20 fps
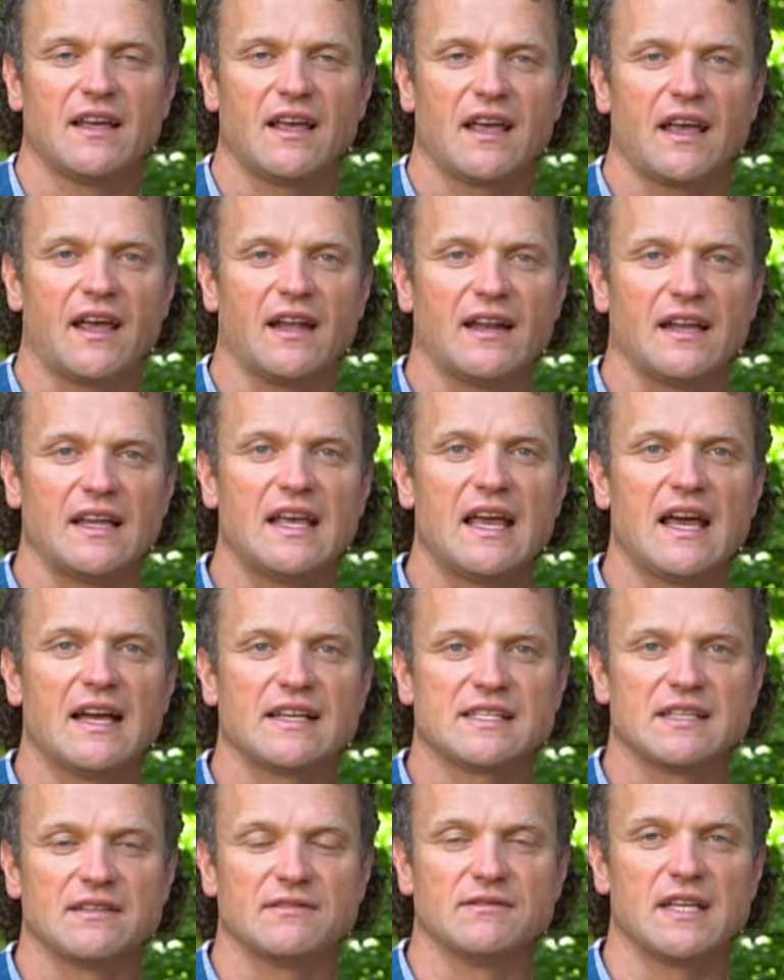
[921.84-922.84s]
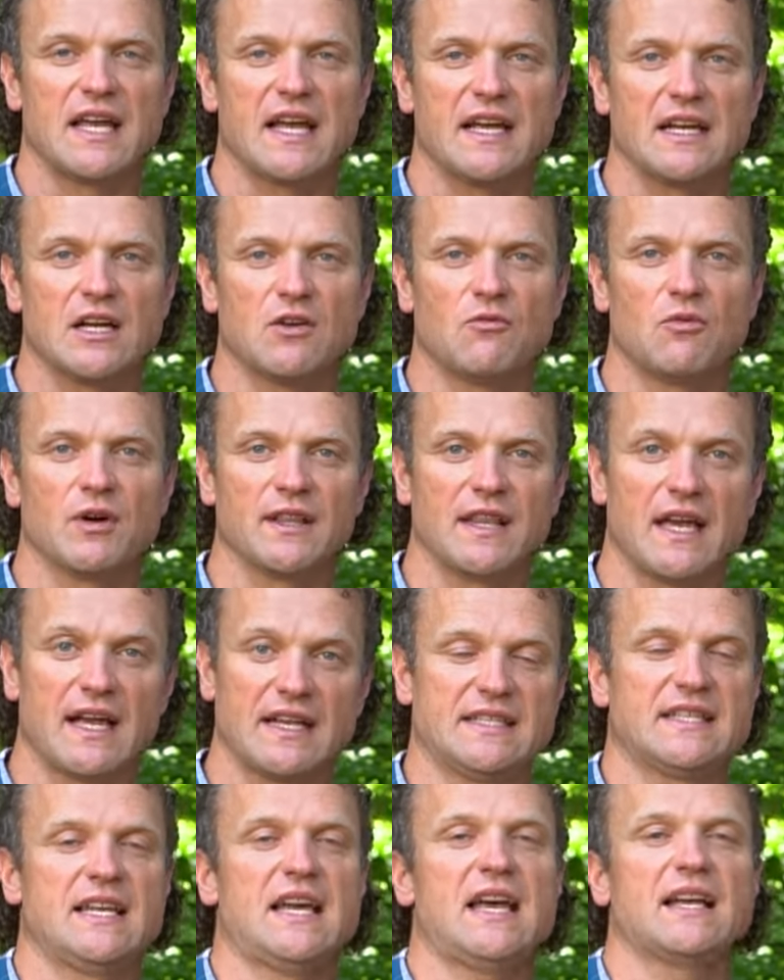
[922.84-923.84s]
And he has some data where
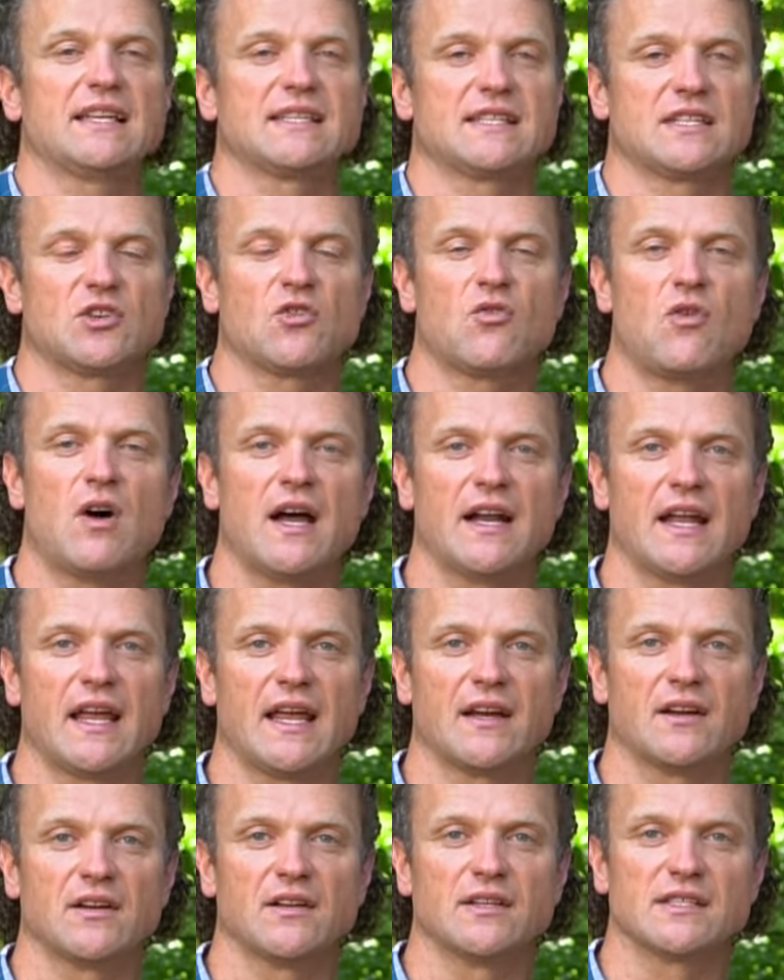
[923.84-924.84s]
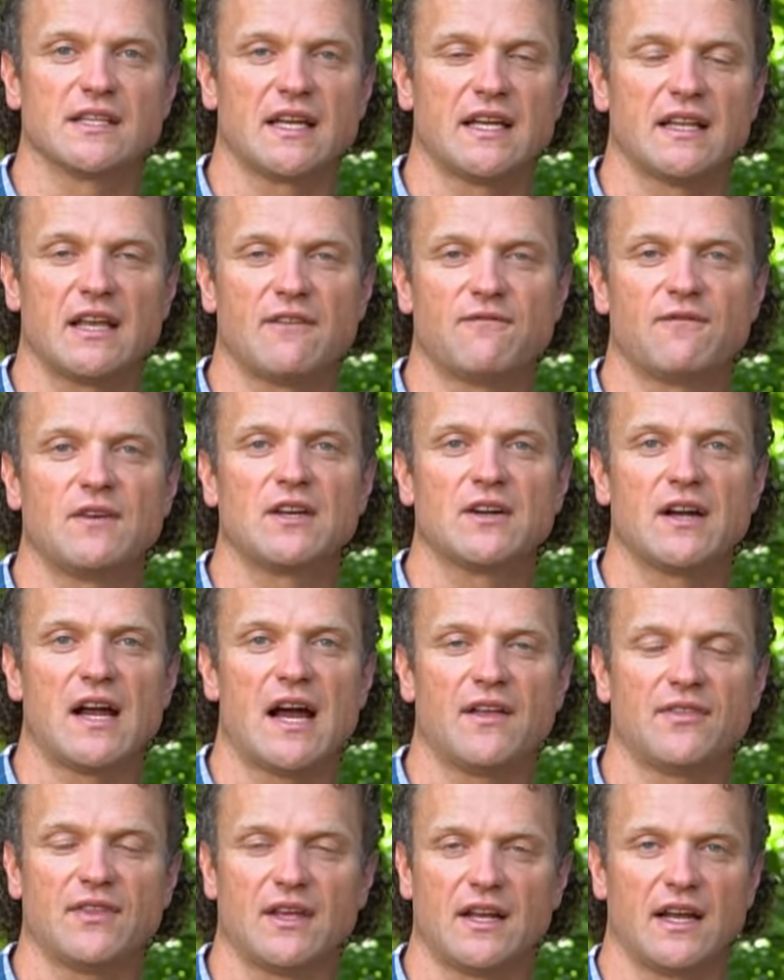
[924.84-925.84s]
they test quad anchors and they figure
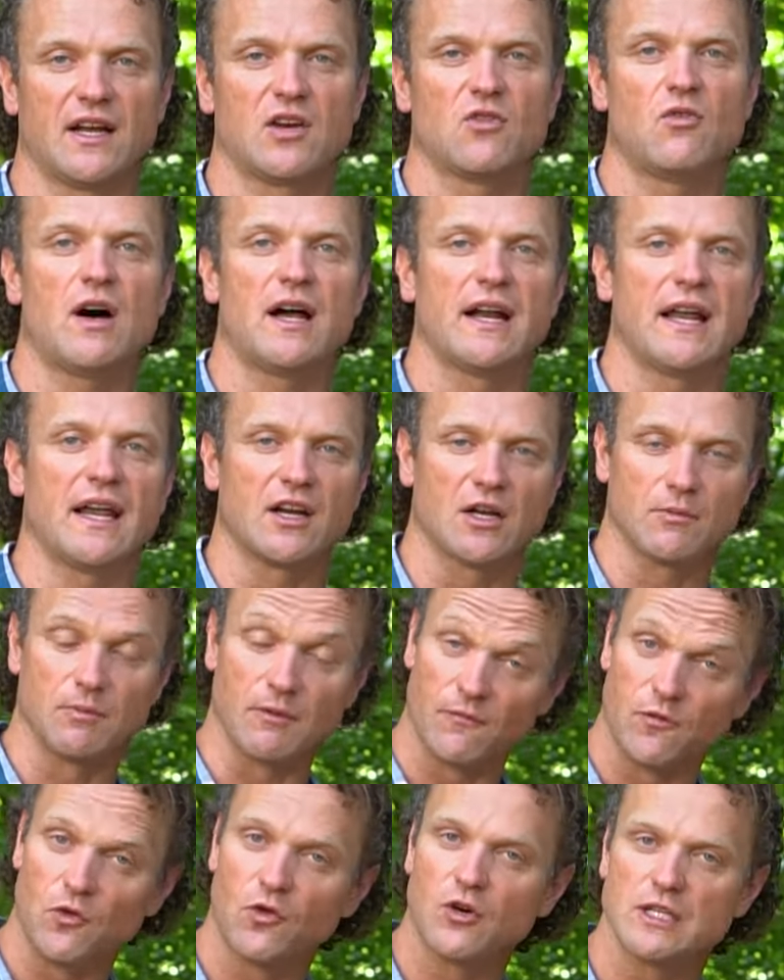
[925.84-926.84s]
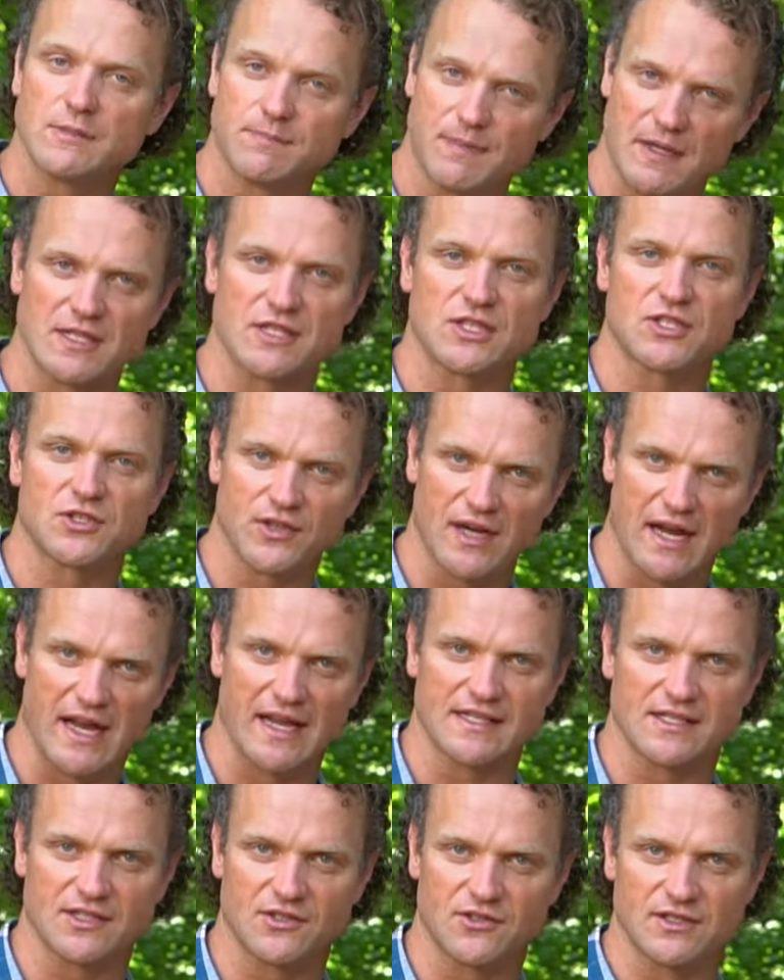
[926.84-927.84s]
out that a quad anchor, before it's been
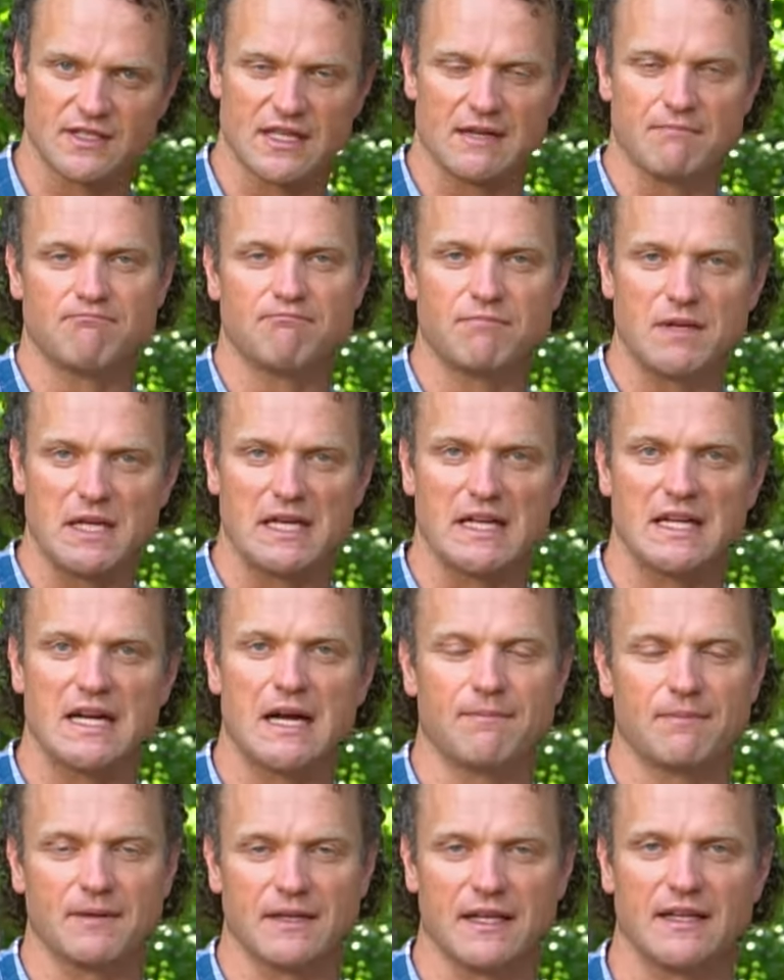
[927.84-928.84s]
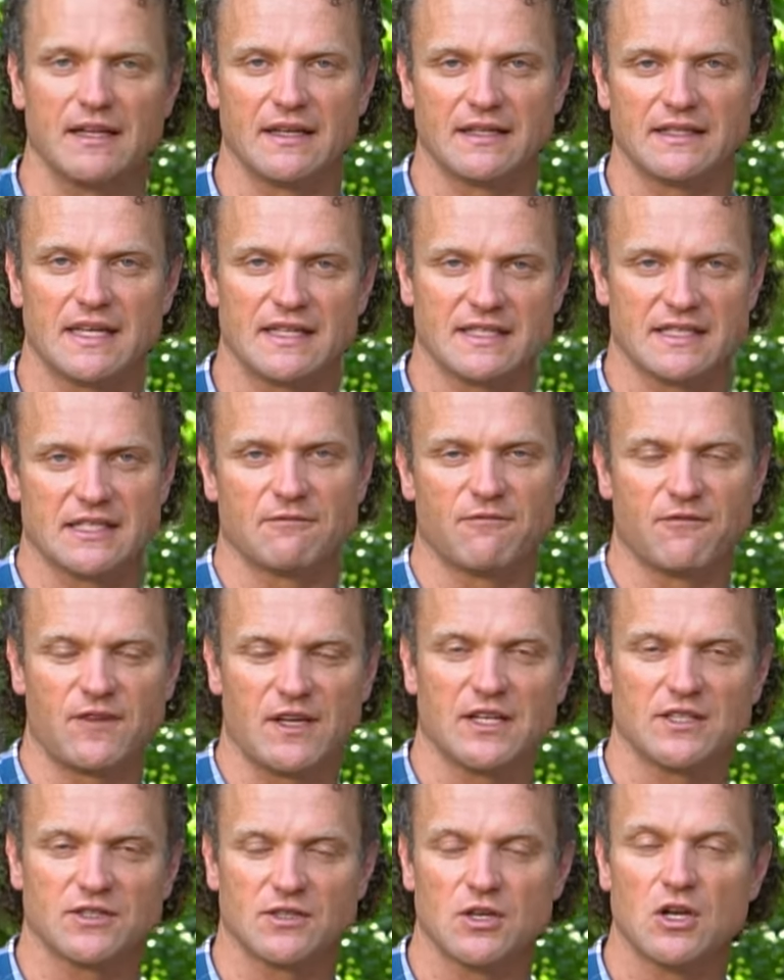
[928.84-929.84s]
stressed, of course they beat it up and then they test it, it
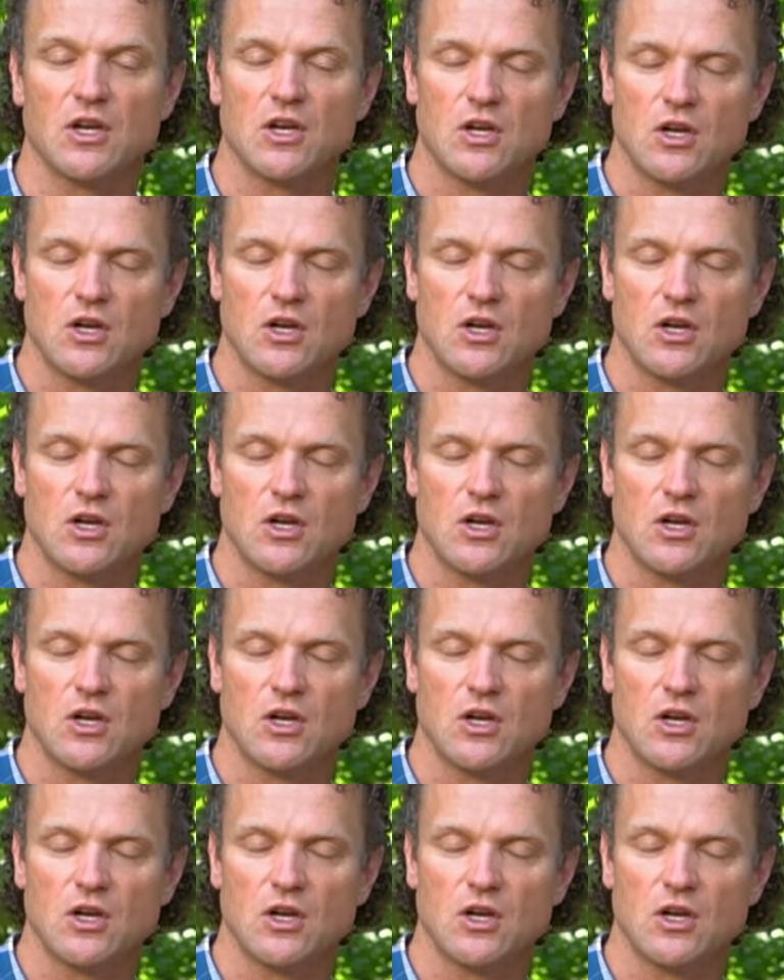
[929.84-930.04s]
fails